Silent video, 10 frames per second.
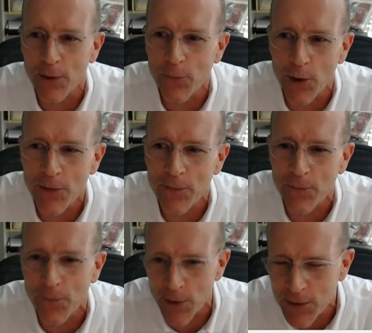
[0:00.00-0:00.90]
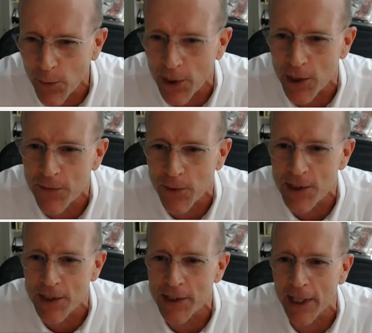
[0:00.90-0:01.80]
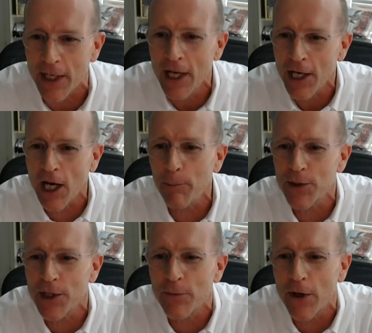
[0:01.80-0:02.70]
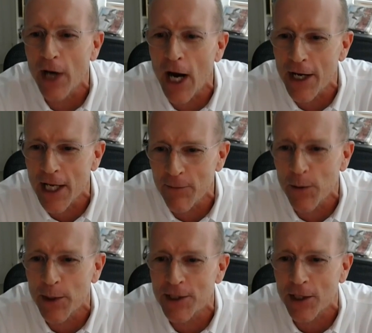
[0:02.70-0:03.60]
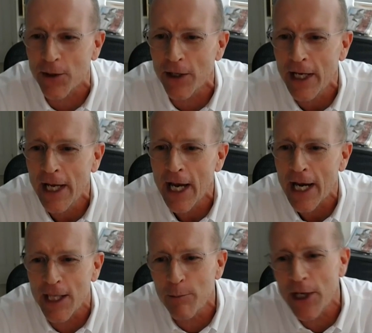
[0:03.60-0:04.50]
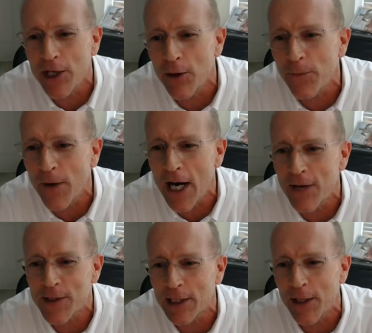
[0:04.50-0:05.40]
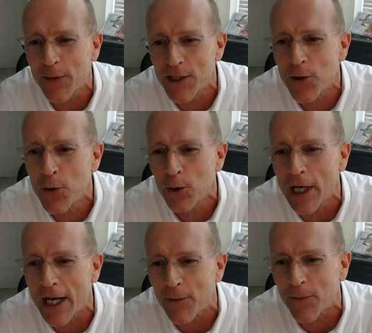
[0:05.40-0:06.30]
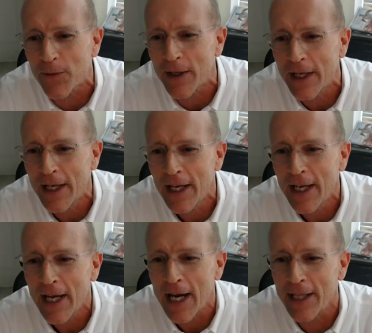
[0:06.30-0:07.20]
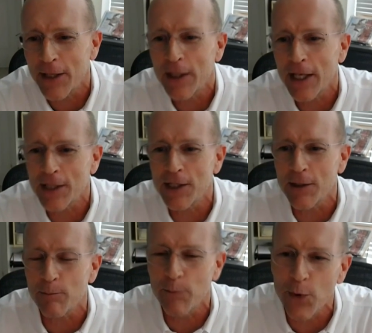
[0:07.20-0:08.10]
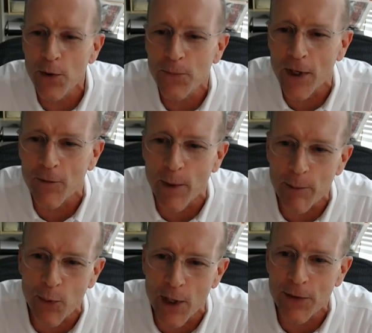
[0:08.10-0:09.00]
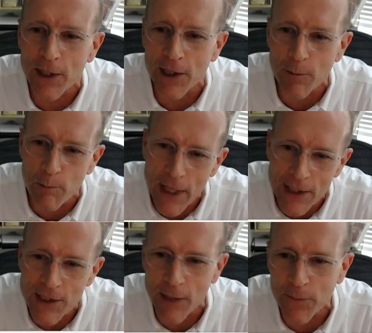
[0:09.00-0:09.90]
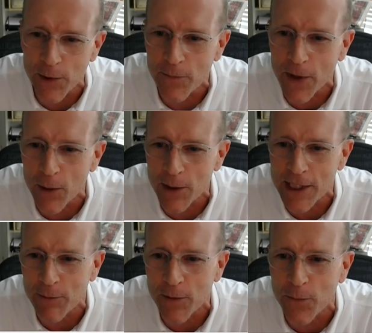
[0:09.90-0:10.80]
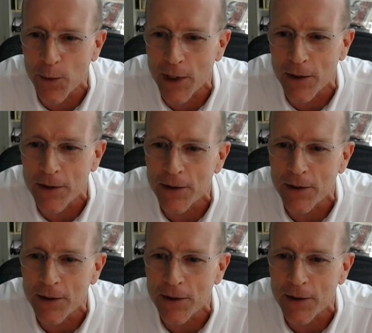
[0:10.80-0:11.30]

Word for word: for the first 4 years, for instance, that couples are very hot and heavy with each other. And then by year 5, suddenly things cool off. And I think that's the proof of my point that men stop doing fireworks after 4 years.